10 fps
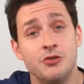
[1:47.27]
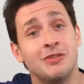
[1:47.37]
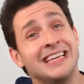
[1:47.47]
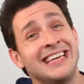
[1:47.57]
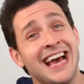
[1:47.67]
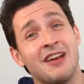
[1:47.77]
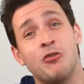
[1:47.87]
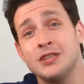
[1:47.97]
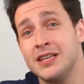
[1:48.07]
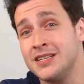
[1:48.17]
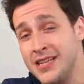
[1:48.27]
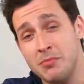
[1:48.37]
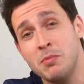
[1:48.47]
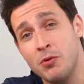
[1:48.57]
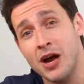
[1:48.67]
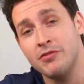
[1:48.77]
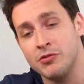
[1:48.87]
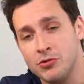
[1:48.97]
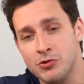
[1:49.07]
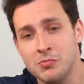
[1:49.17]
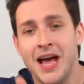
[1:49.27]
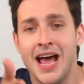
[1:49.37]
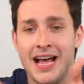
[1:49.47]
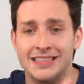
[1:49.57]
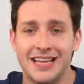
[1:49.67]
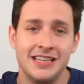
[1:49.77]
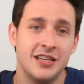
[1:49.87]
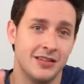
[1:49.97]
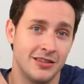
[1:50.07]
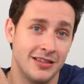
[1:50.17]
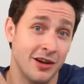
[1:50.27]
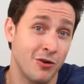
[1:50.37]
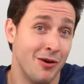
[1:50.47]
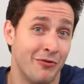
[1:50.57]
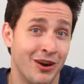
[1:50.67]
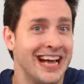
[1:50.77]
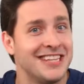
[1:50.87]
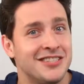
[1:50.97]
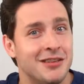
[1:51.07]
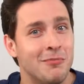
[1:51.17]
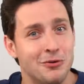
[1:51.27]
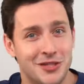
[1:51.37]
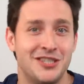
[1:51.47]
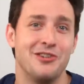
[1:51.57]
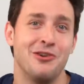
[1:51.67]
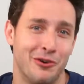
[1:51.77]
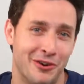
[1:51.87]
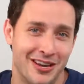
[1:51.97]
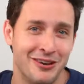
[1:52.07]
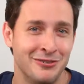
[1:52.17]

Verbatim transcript: you can get only a semi-private room and then like whoever has the most seniority